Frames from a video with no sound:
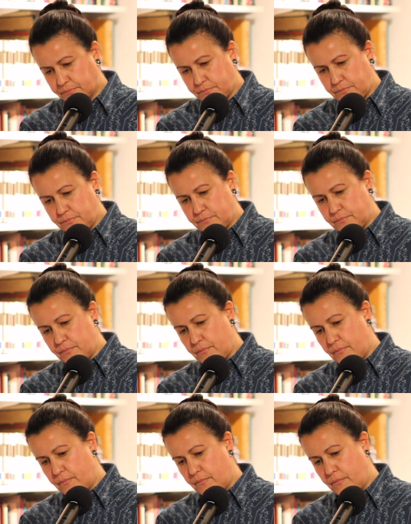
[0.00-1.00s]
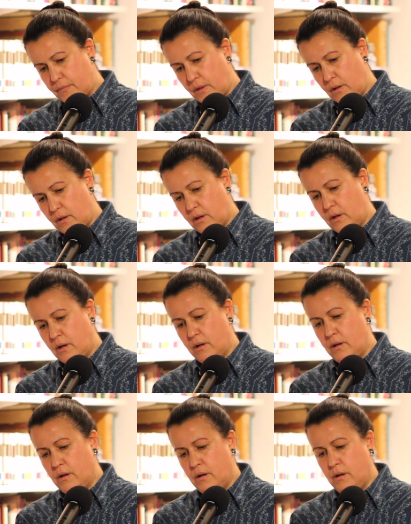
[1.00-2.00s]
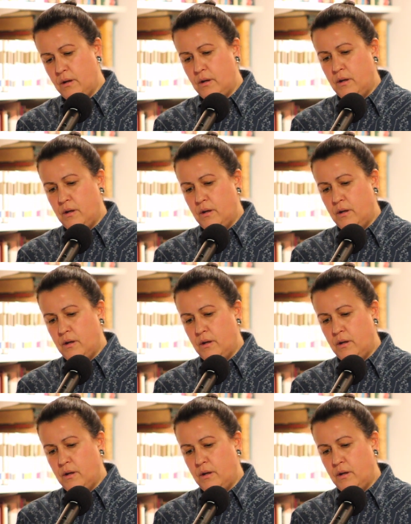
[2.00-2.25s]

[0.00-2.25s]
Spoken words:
[no speech]